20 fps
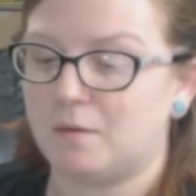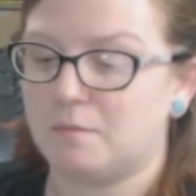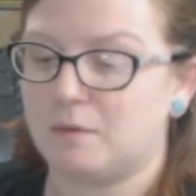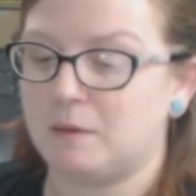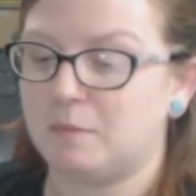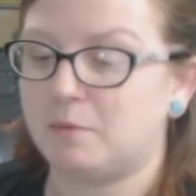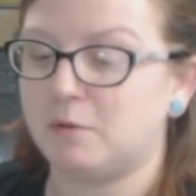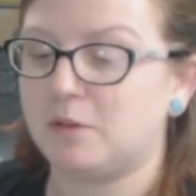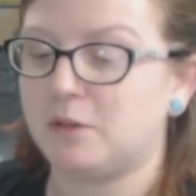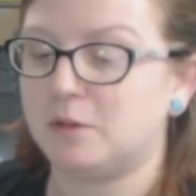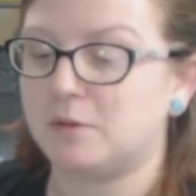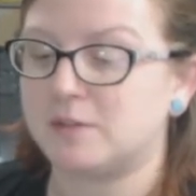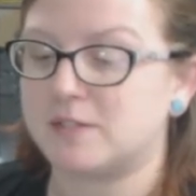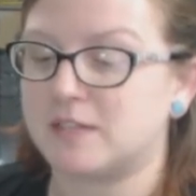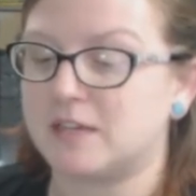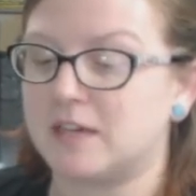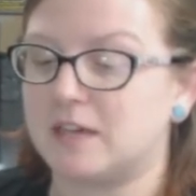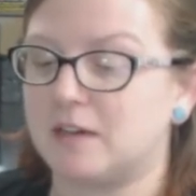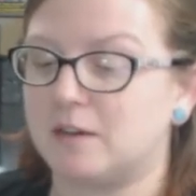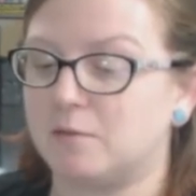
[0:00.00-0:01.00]
people
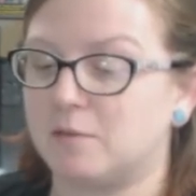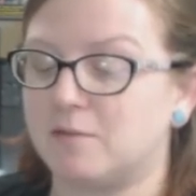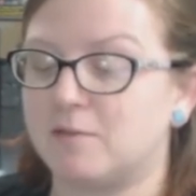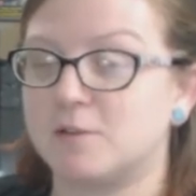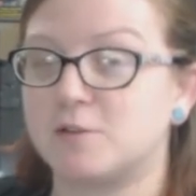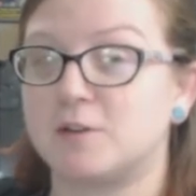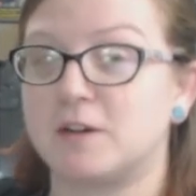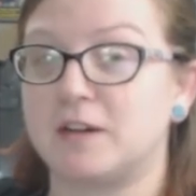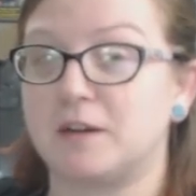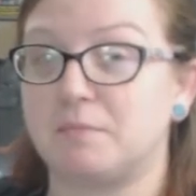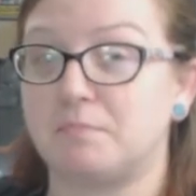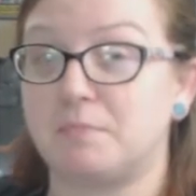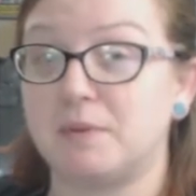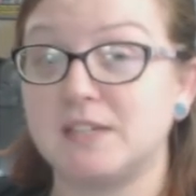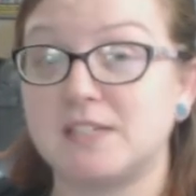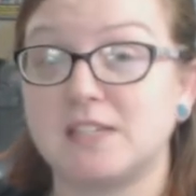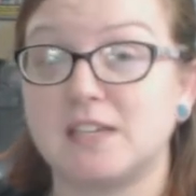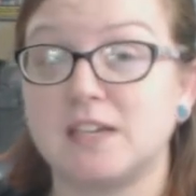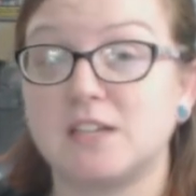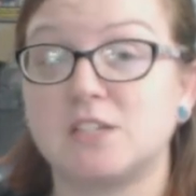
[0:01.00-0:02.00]
using refrigerated
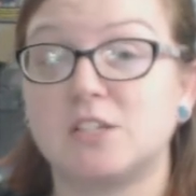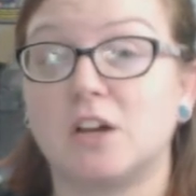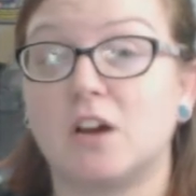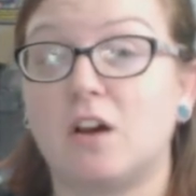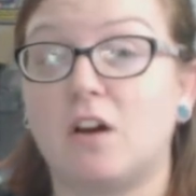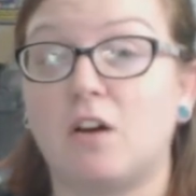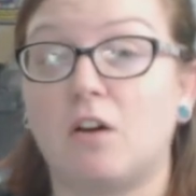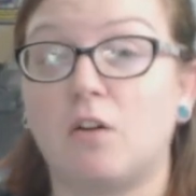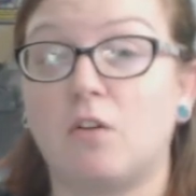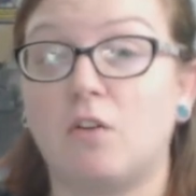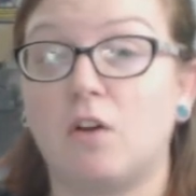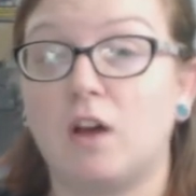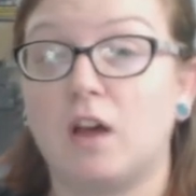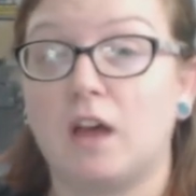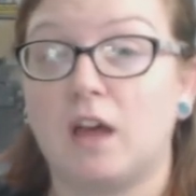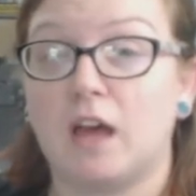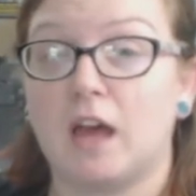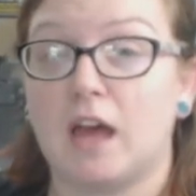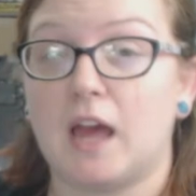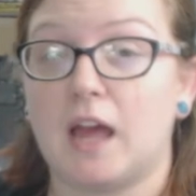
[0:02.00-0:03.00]
biscuit dough
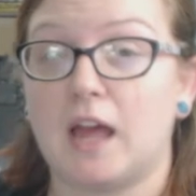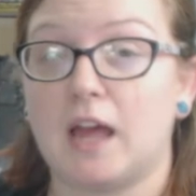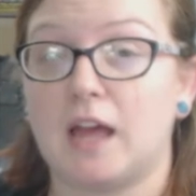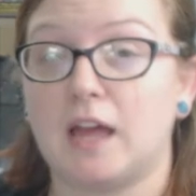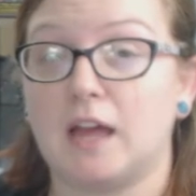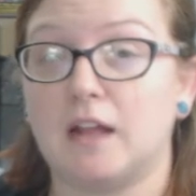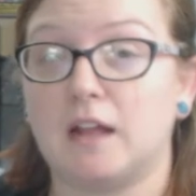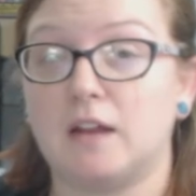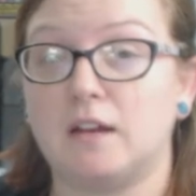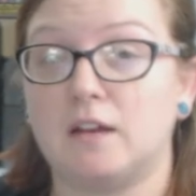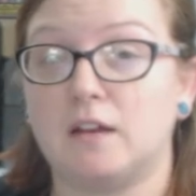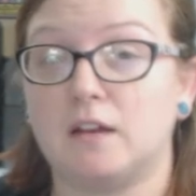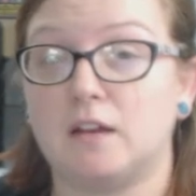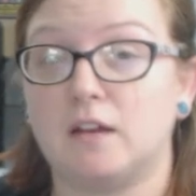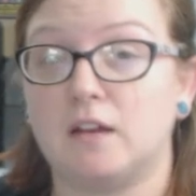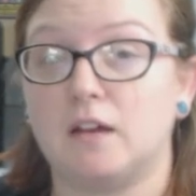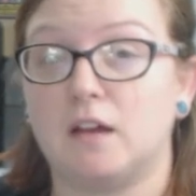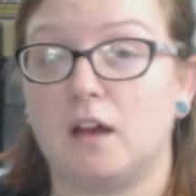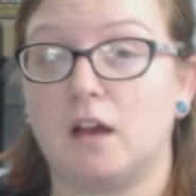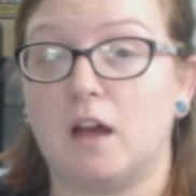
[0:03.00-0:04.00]
and
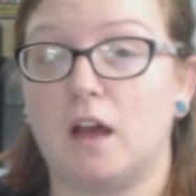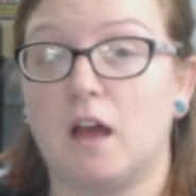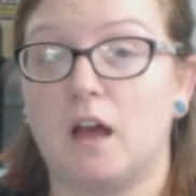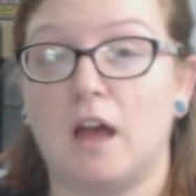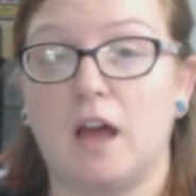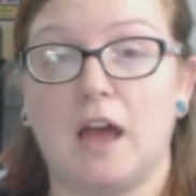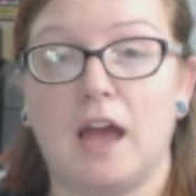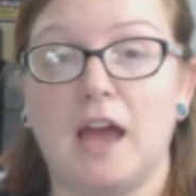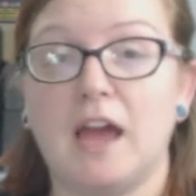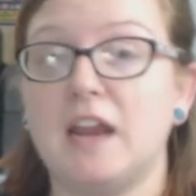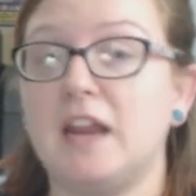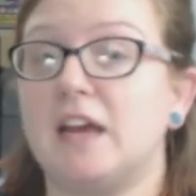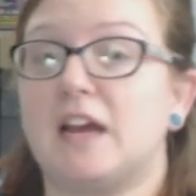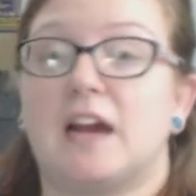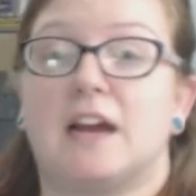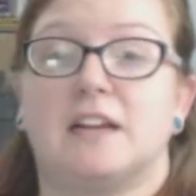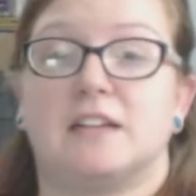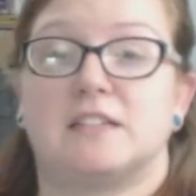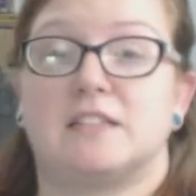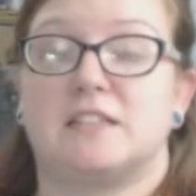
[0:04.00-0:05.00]
any
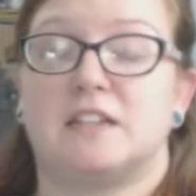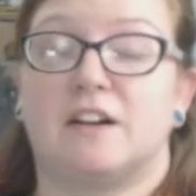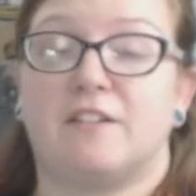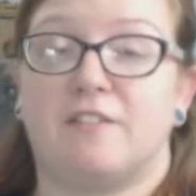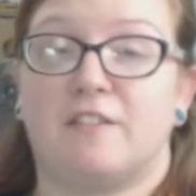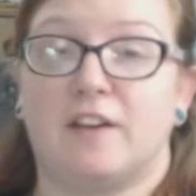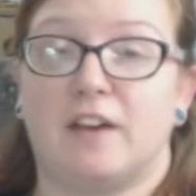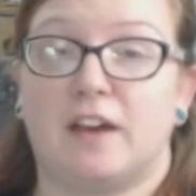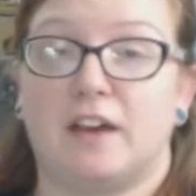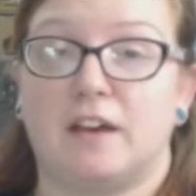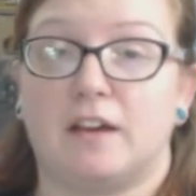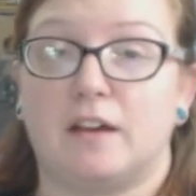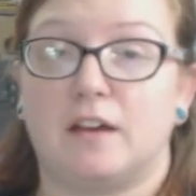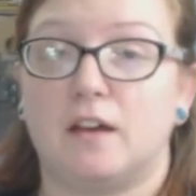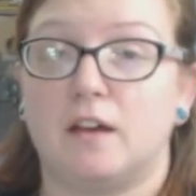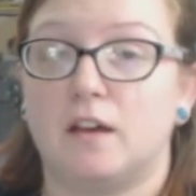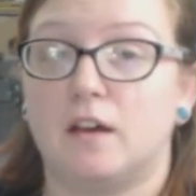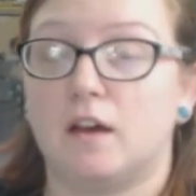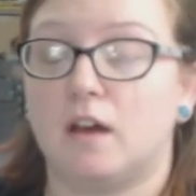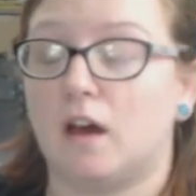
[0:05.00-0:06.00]
kind of stuffing
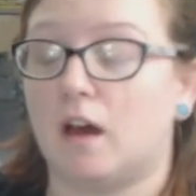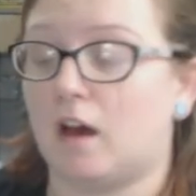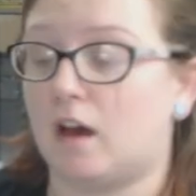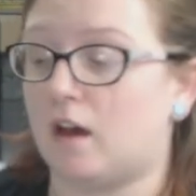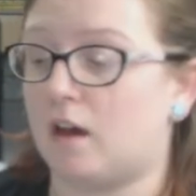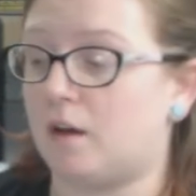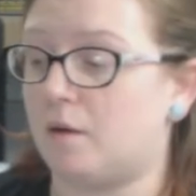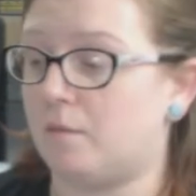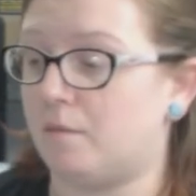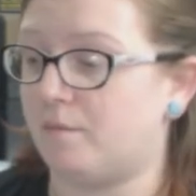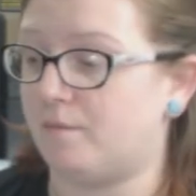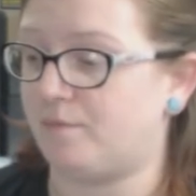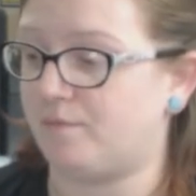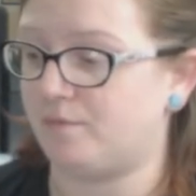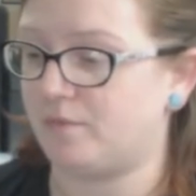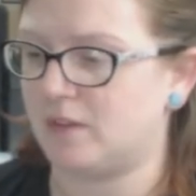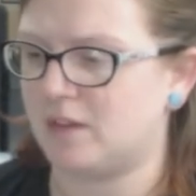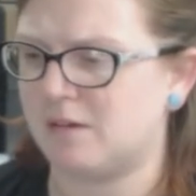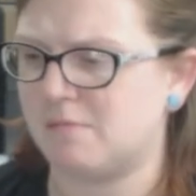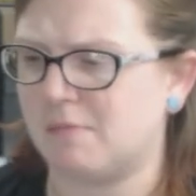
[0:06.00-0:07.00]

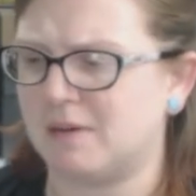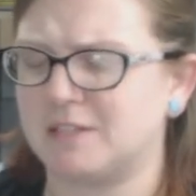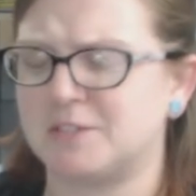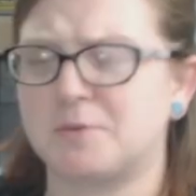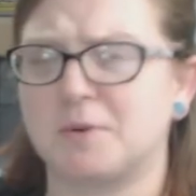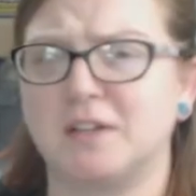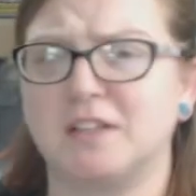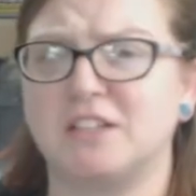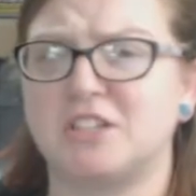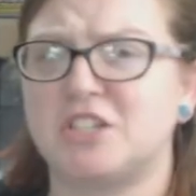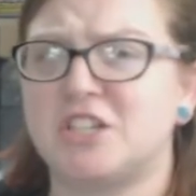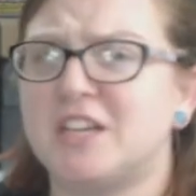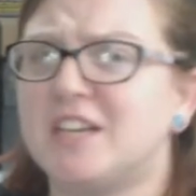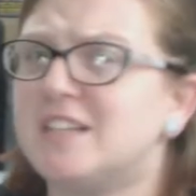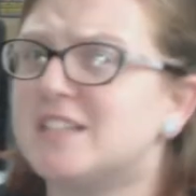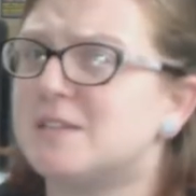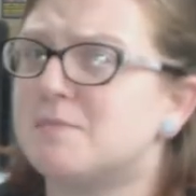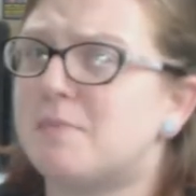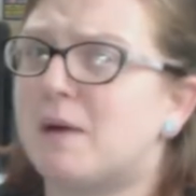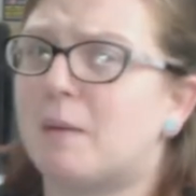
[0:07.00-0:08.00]
um, mozzarella
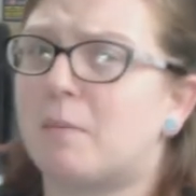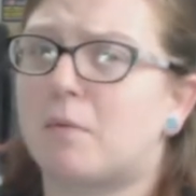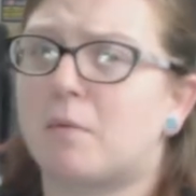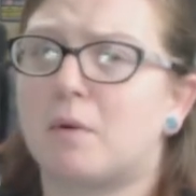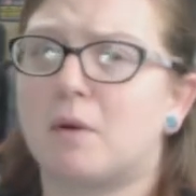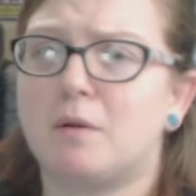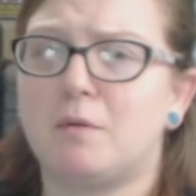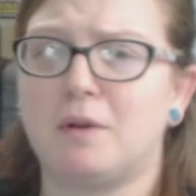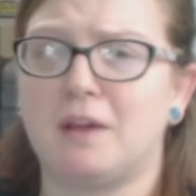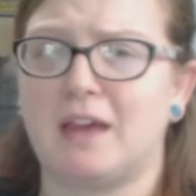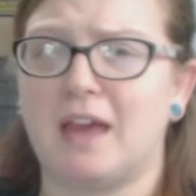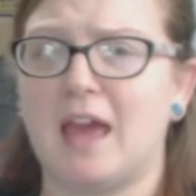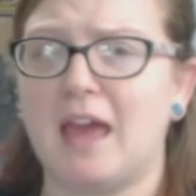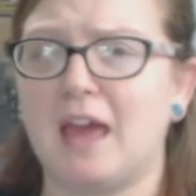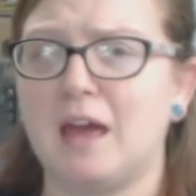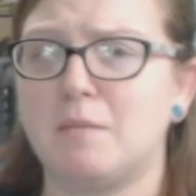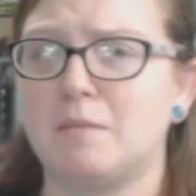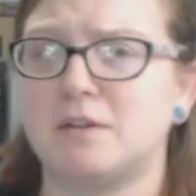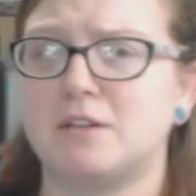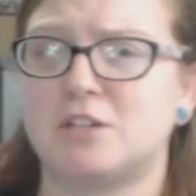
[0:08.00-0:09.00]
cheese and pepperoni,
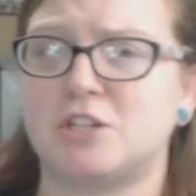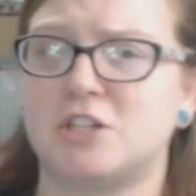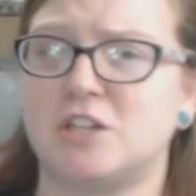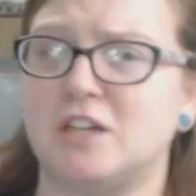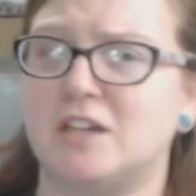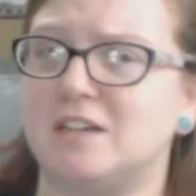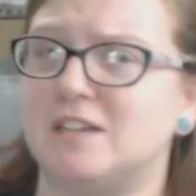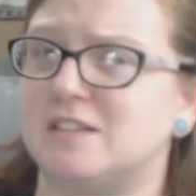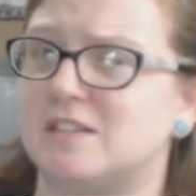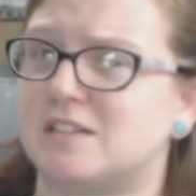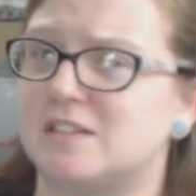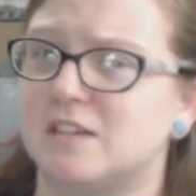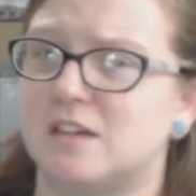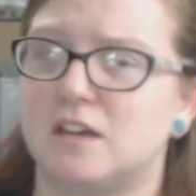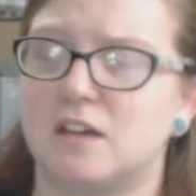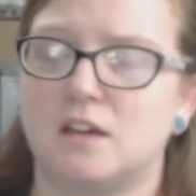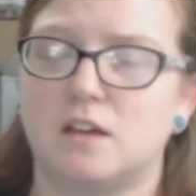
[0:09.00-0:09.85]
ham and cheese,